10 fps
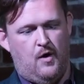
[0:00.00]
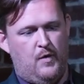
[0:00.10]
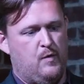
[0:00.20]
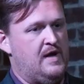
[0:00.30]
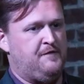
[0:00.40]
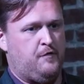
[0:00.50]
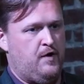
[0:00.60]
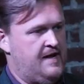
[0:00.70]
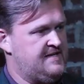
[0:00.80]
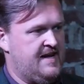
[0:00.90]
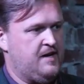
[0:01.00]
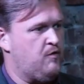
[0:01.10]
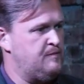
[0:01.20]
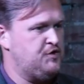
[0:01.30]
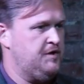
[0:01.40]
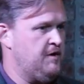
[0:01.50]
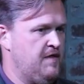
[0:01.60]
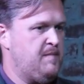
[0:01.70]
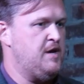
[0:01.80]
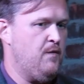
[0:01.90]
We went for end-to-end encryption on
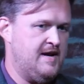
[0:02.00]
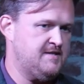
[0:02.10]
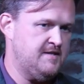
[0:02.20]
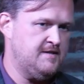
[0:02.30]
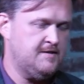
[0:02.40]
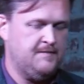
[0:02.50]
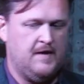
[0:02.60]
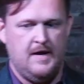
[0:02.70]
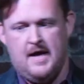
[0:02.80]
the POSs,